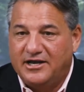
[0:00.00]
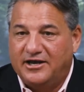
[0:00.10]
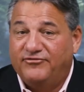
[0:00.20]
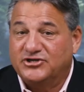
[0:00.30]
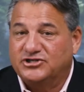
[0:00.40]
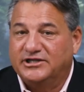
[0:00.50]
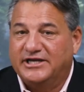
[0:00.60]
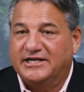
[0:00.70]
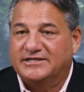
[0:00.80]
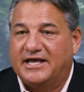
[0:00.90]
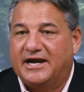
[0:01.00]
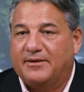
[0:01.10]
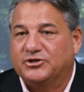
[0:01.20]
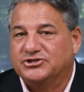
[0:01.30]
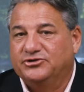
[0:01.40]
eventually get that
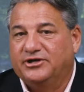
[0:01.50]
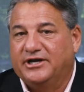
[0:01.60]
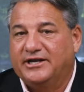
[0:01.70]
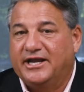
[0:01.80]
opportunity.